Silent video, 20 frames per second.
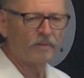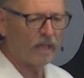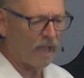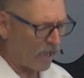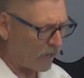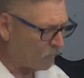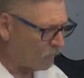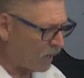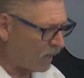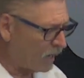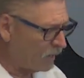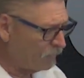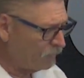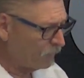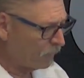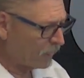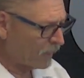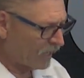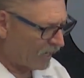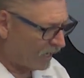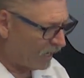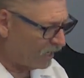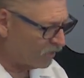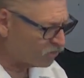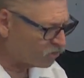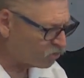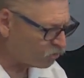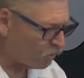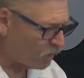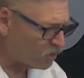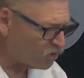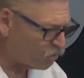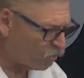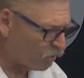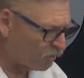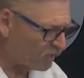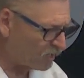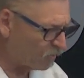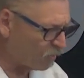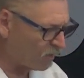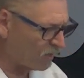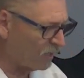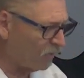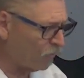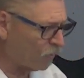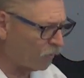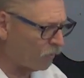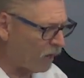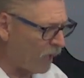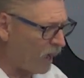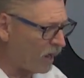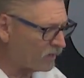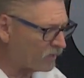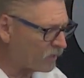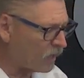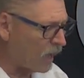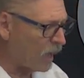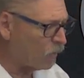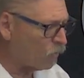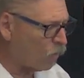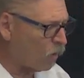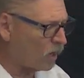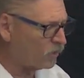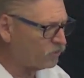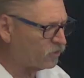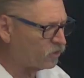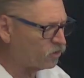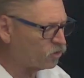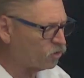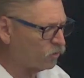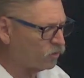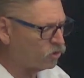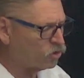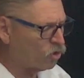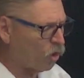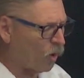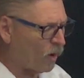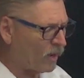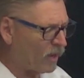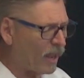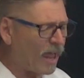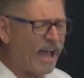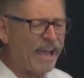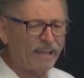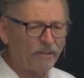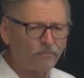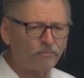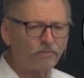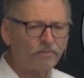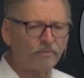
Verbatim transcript: Amen? He is trustworthy. And believe it or not, God wants us to enjoy life.